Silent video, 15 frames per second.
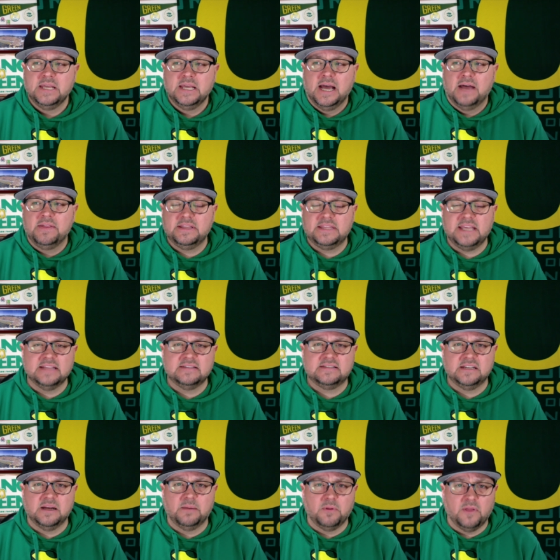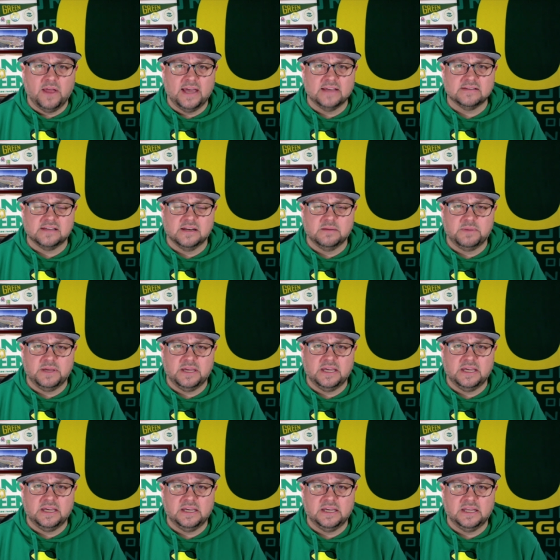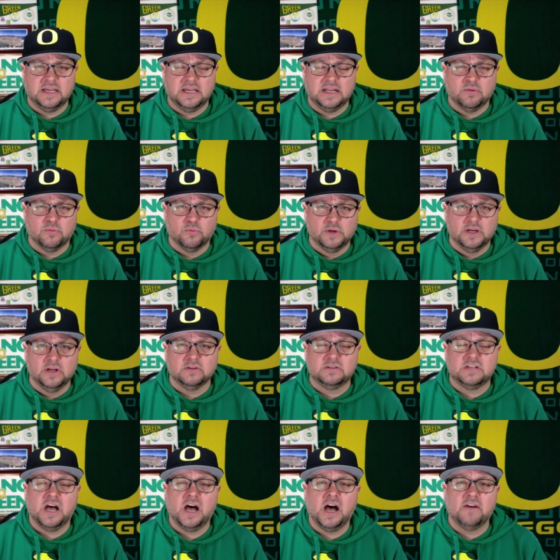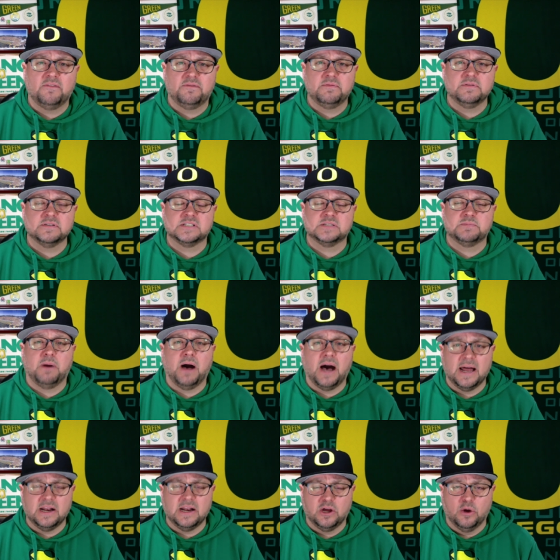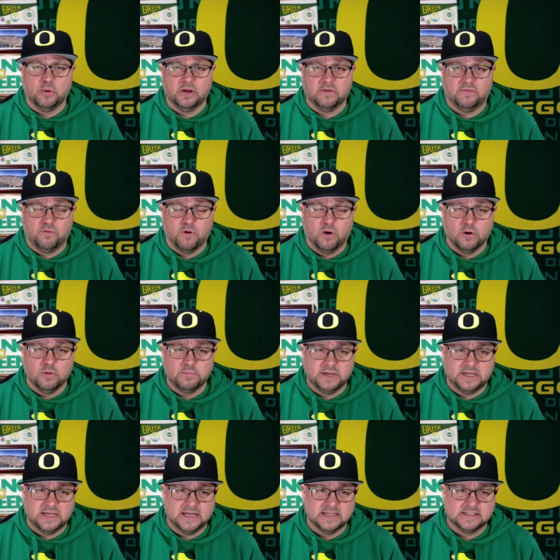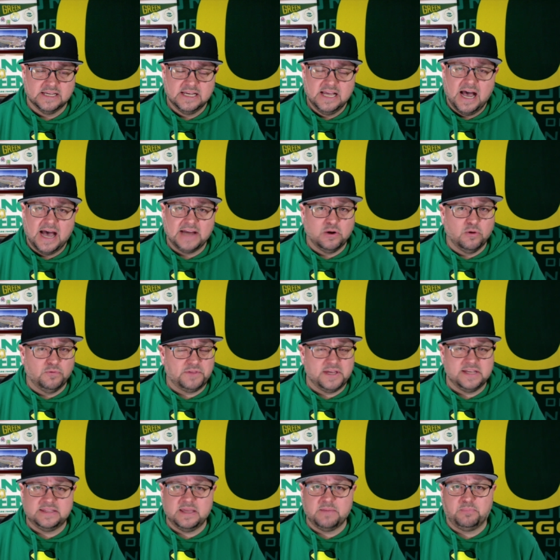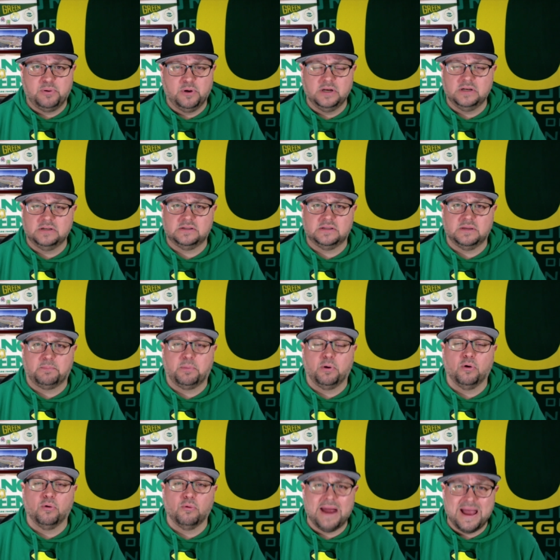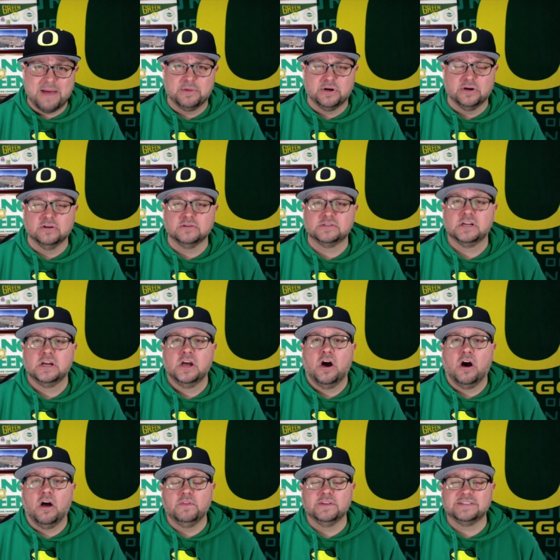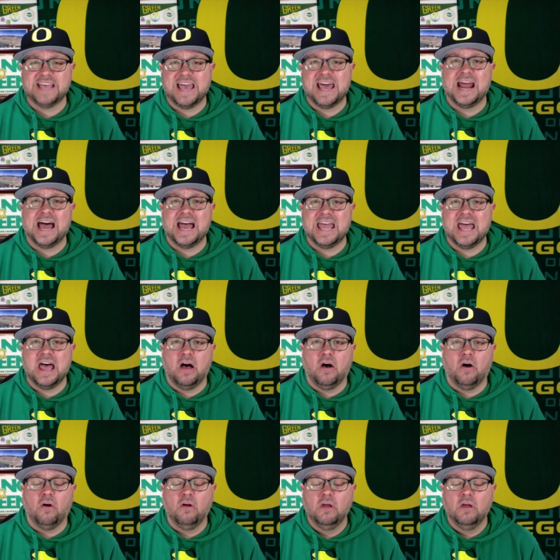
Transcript: I think the NCAA is going to be in, in, a real tough spot going forward because I don't think they put the parameters on this NIL